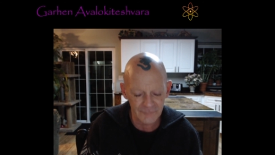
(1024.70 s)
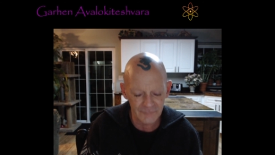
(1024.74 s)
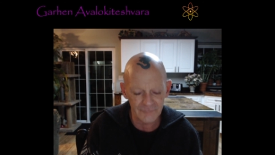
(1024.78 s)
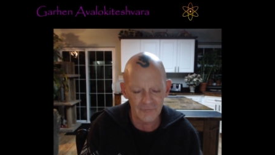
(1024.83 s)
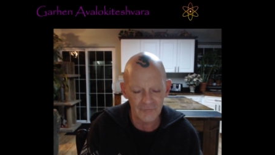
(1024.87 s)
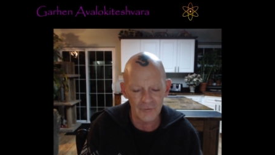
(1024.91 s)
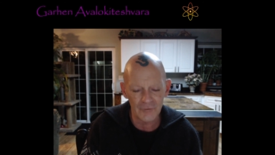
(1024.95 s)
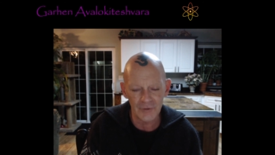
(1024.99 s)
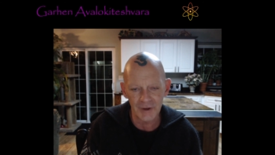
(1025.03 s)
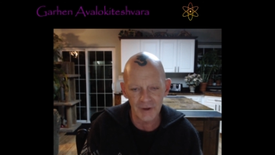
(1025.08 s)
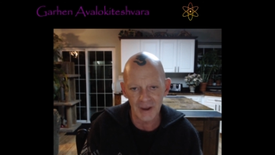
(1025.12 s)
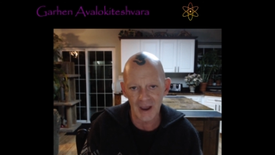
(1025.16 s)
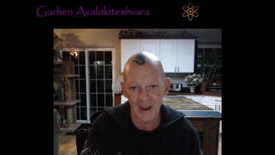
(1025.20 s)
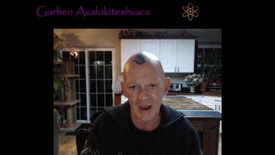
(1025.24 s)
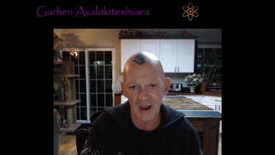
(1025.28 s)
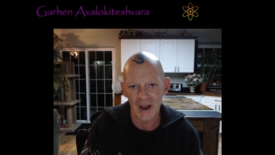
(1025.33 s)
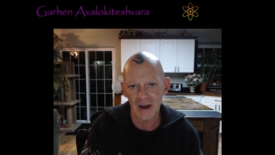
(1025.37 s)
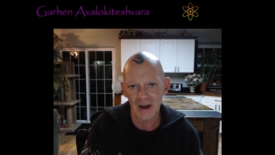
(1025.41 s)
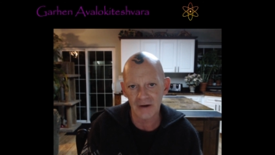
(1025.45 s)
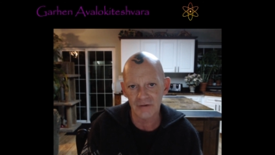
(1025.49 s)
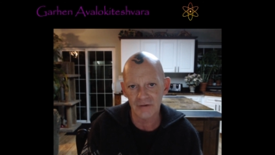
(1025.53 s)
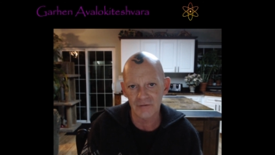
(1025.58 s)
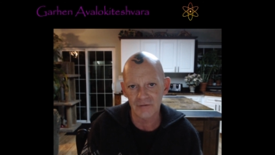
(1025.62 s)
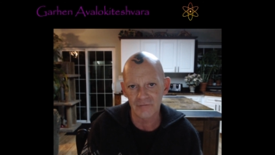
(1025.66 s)
fully
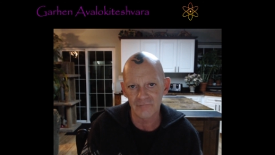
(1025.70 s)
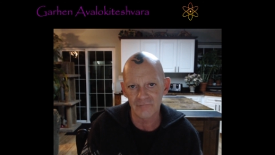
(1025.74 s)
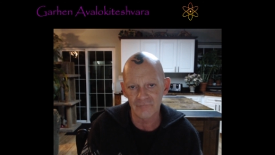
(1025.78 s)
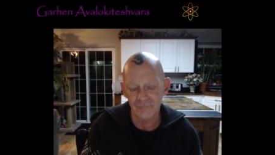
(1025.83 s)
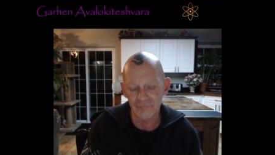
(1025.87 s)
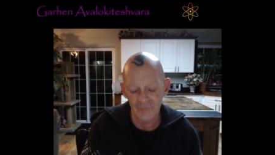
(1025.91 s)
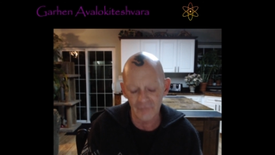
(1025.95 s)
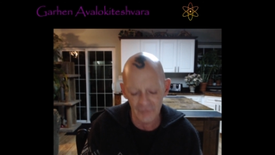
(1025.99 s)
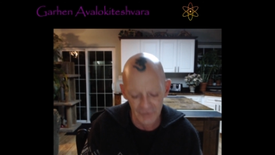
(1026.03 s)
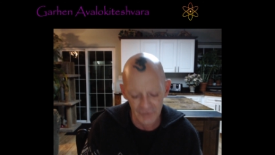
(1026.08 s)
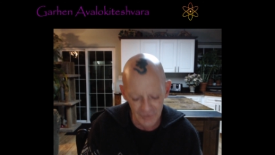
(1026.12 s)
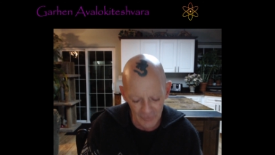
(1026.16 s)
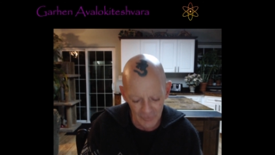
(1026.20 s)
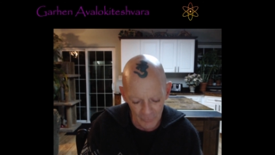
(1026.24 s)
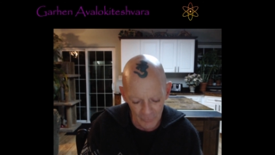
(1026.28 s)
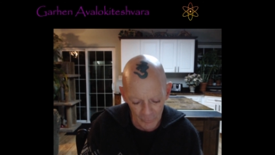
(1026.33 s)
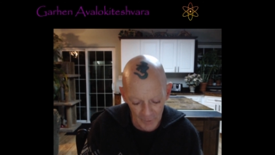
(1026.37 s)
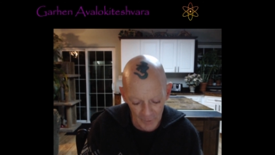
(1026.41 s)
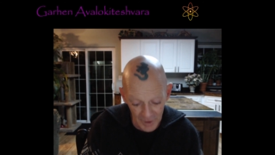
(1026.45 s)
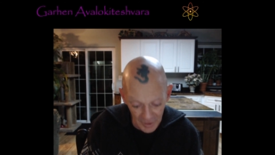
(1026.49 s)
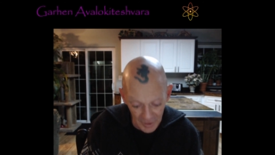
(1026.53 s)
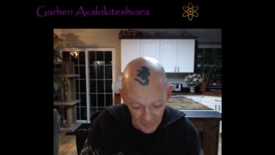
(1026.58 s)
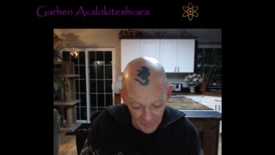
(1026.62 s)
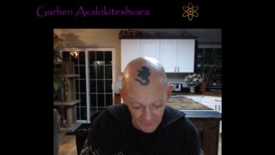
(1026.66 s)
active, fully
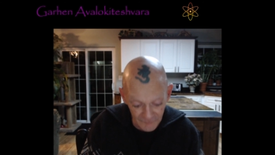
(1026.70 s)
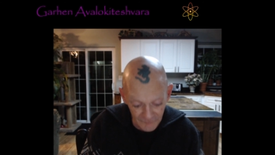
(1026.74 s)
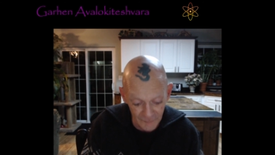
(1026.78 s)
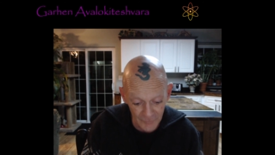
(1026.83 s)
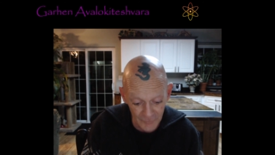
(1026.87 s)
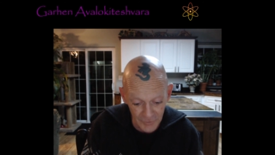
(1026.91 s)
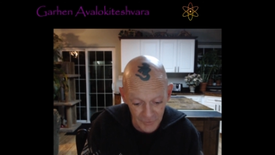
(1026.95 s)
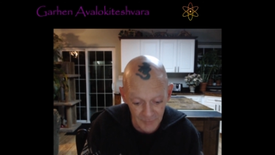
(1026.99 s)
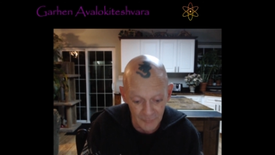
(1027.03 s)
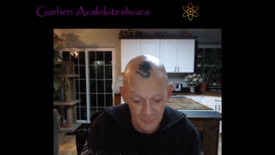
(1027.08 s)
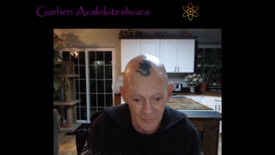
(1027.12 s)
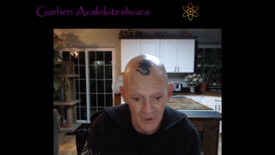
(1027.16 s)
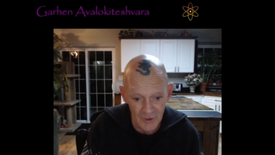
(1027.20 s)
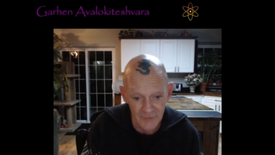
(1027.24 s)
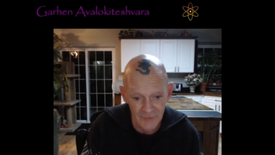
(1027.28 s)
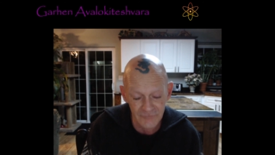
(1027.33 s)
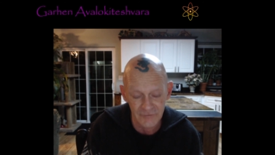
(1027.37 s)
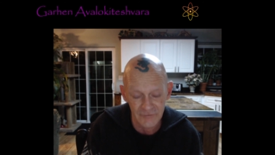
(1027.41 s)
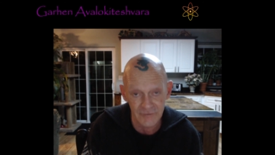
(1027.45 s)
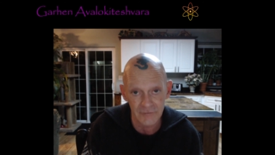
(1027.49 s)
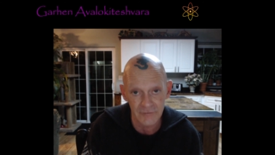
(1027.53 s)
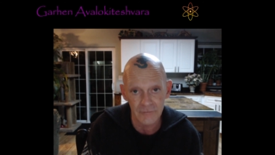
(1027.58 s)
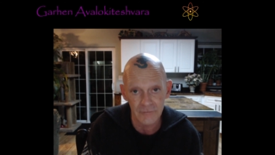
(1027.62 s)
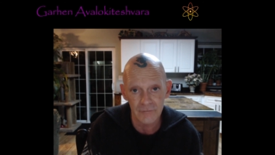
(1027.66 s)
aware, fully present.